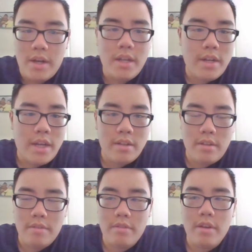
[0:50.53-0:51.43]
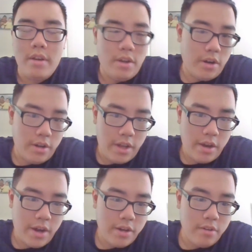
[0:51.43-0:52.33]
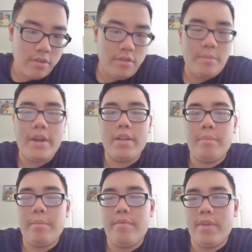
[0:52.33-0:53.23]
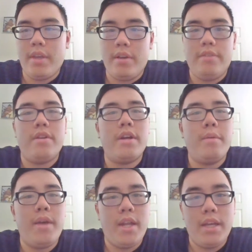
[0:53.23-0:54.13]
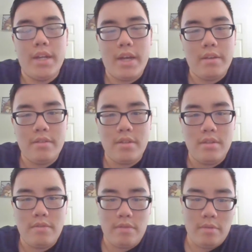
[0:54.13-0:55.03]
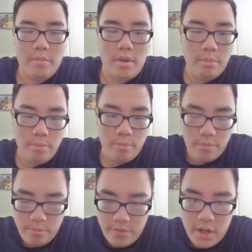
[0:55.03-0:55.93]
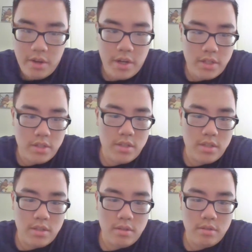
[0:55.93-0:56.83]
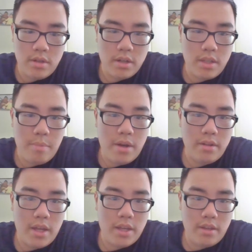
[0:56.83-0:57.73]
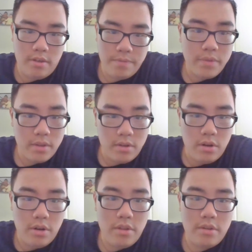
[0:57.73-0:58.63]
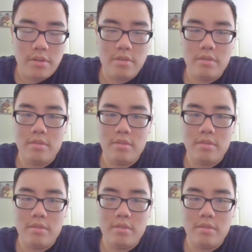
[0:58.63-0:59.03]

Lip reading: Now, I know you guys might be thinking, is there going to be any analysis from the video I just talked about like earlier